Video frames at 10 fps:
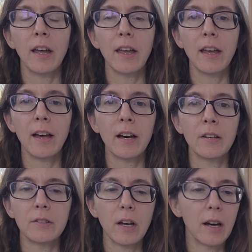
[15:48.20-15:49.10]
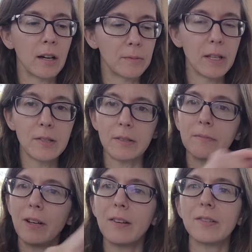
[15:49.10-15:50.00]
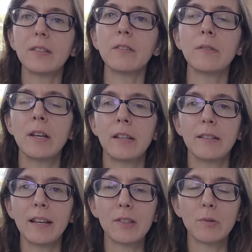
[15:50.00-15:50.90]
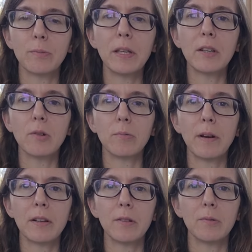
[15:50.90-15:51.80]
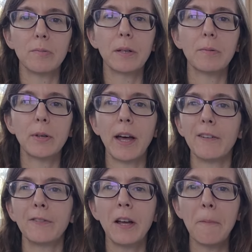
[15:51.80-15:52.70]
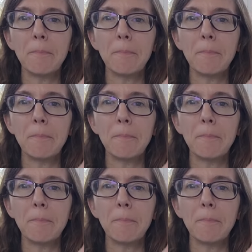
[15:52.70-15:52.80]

And uh, yes, I'll see you next week when we will have